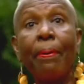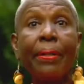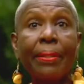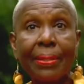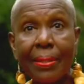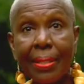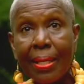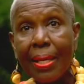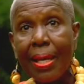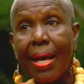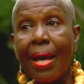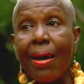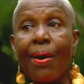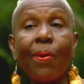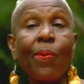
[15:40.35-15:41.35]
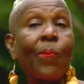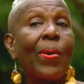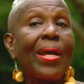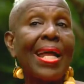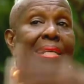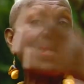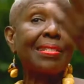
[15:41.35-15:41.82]
But
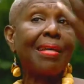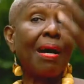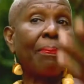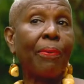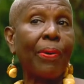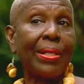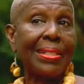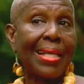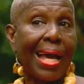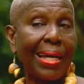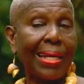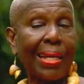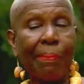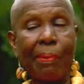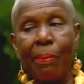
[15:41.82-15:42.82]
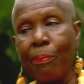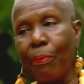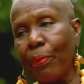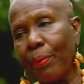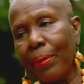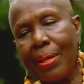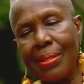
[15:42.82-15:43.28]
when I stop going to academic
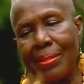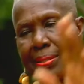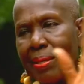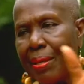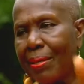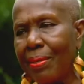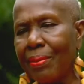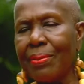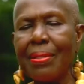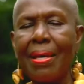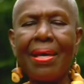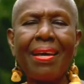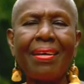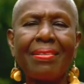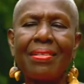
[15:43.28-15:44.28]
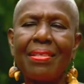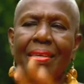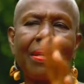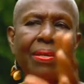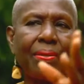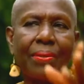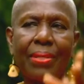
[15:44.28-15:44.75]
board, because, you know, I get
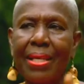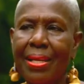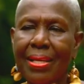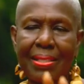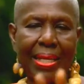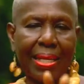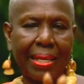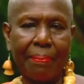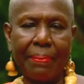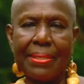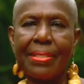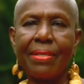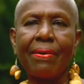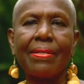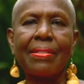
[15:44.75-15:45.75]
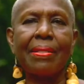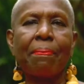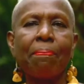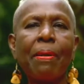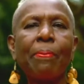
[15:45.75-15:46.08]
to, you know, they're not taking me seriously.